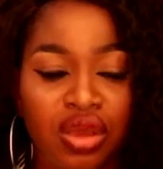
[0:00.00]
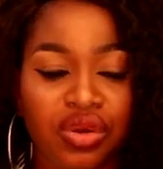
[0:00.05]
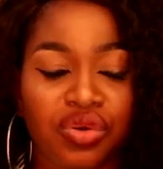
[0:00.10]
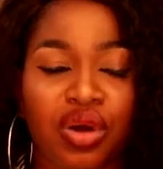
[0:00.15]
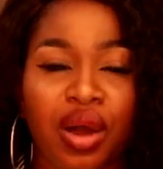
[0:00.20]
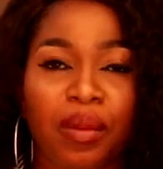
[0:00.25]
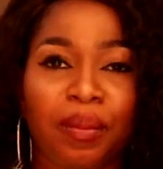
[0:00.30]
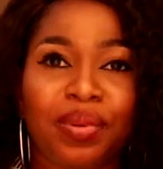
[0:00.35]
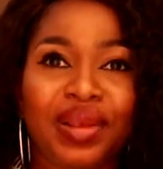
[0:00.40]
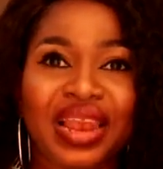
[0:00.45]

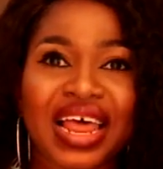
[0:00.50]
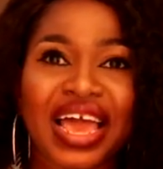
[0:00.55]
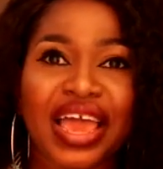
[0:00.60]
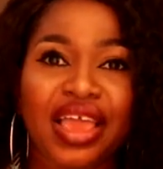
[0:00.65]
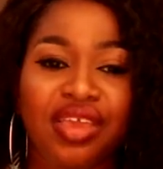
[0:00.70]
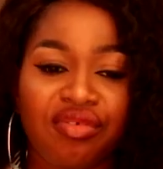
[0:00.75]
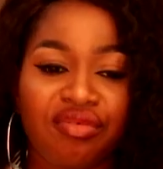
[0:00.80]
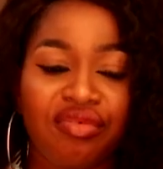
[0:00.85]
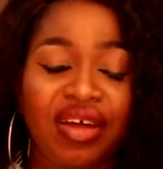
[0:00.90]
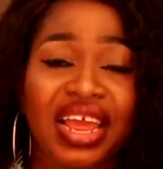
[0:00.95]
You
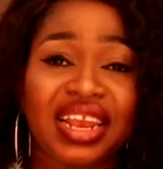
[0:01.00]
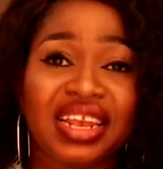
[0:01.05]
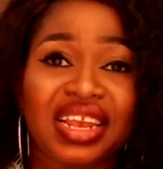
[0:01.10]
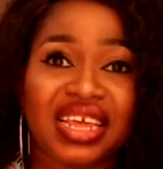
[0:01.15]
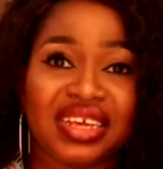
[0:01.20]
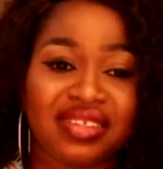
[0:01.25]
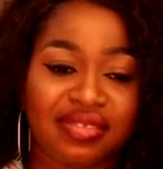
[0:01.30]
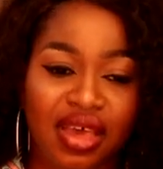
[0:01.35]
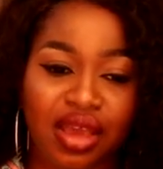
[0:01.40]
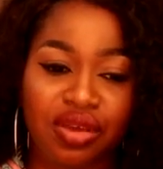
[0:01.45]
apply, you write
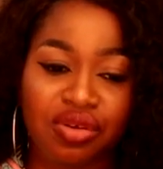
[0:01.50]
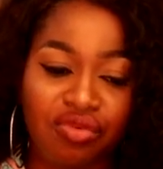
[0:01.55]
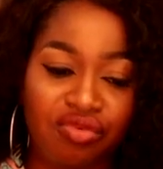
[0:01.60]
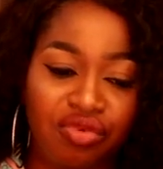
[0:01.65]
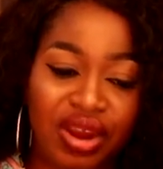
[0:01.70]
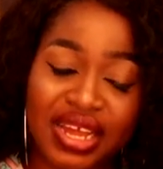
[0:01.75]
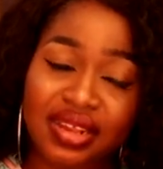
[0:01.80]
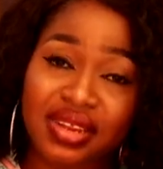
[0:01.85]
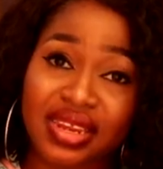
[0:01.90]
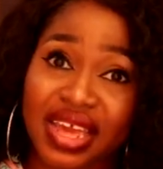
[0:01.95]
later, you
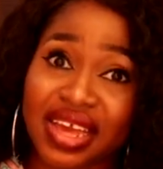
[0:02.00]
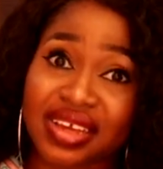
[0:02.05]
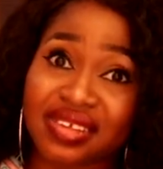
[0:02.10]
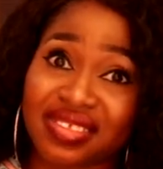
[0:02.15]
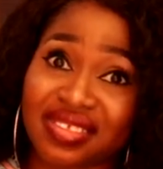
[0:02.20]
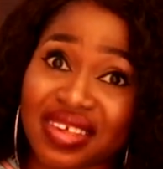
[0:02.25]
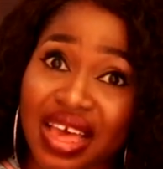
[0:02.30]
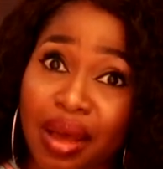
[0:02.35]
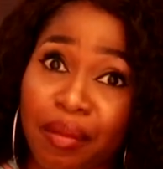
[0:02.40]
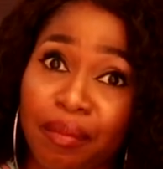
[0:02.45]
write the
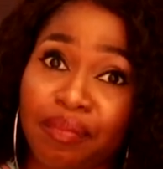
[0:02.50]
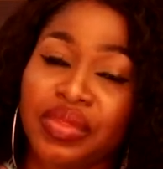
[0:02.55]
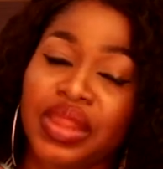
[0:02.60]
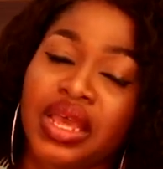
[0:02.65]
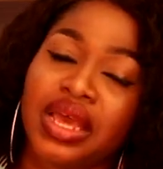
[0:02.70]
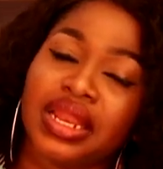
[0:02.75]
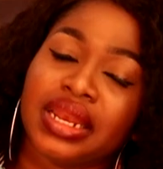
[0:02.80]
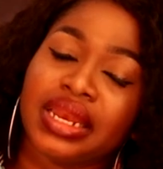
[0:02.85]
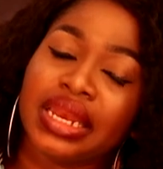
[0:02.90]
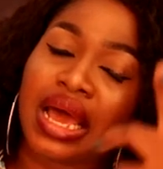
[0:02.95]
exam
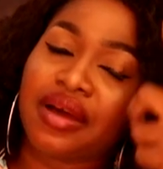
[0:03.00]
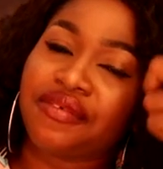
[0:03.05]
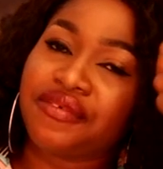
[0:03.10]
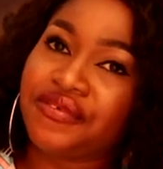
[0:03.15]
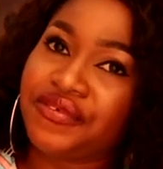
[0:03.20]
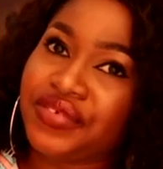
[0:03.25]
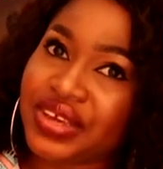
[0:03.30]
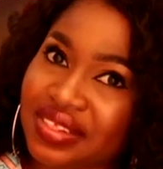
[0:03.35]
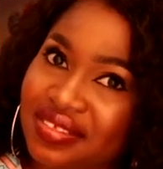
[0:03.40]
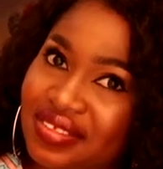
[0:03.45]
that
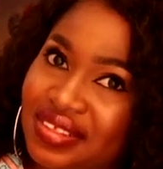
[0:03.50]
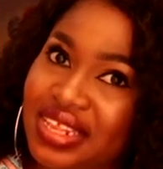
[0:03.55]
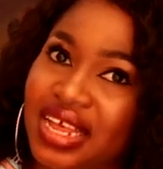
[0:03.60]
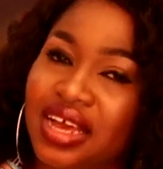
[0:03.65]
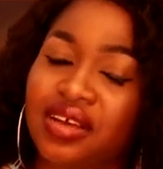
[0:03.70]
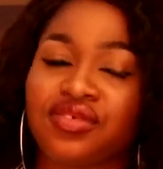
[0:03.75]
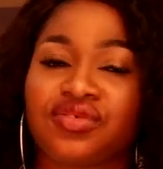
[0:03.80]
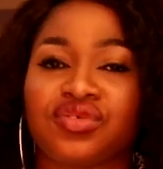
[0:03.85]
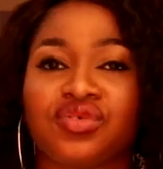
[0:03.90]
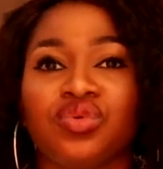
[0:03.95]
fits
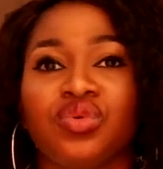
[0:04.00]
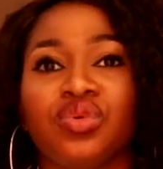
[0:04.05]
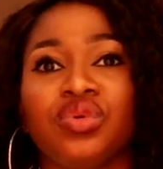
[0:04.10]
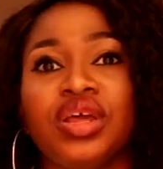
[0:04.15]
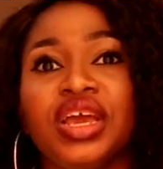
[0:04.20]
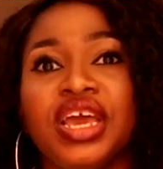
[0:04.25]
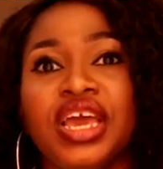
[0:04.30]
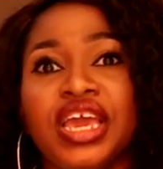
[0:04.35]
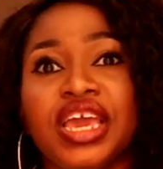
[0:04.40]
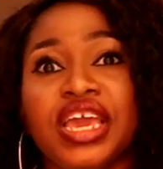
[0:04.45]
that school.